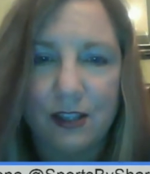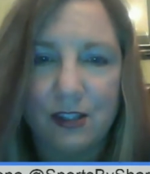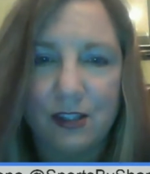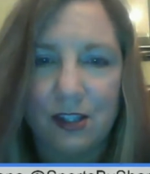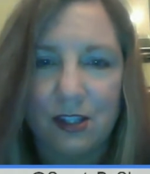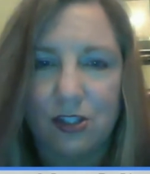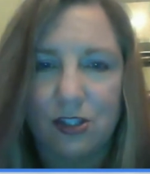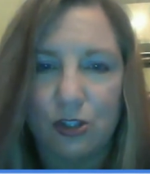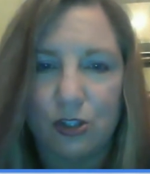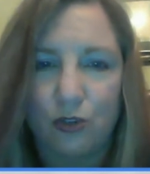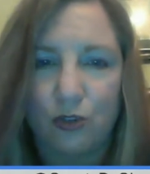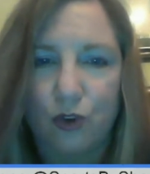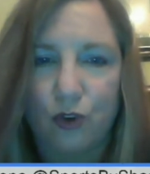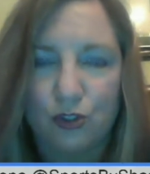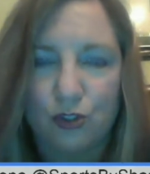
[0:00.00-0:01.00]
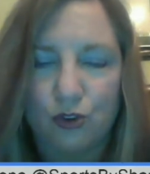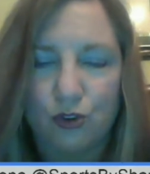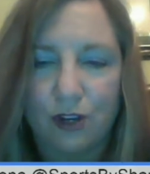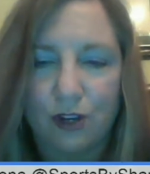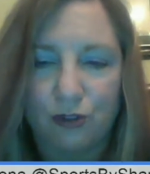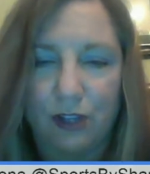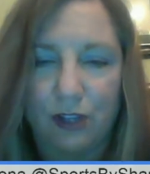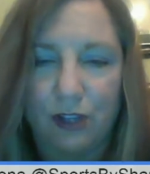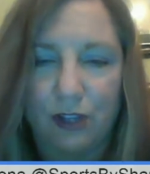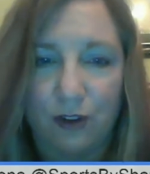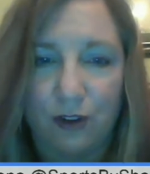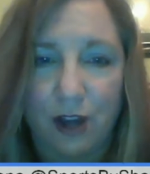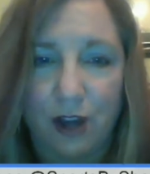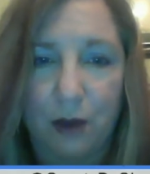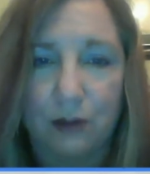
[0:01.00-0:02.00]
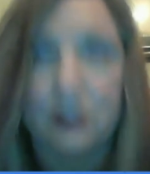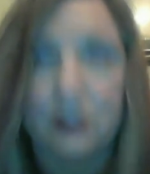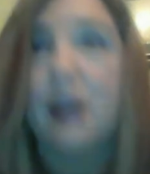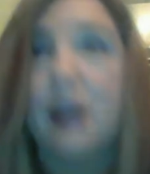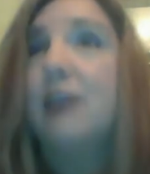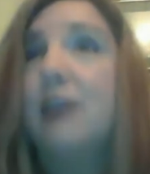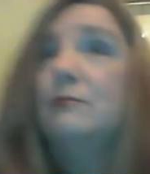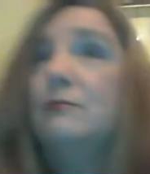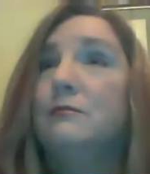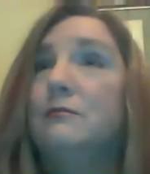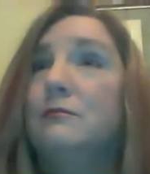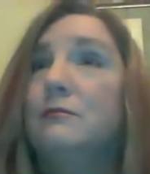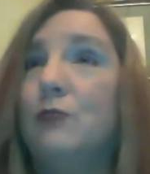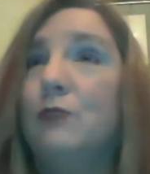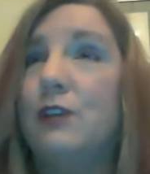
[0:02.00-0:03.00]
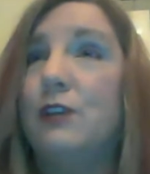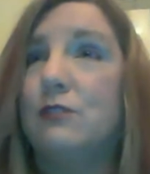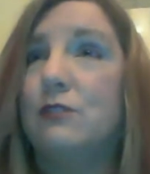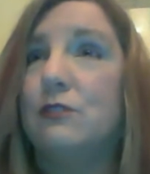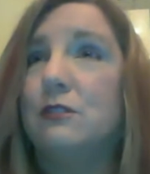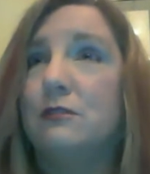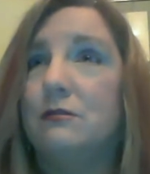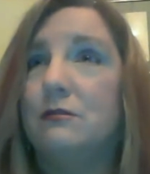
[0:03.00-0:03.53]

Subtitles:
This is a great stress reliever." And I was like, "Waitress."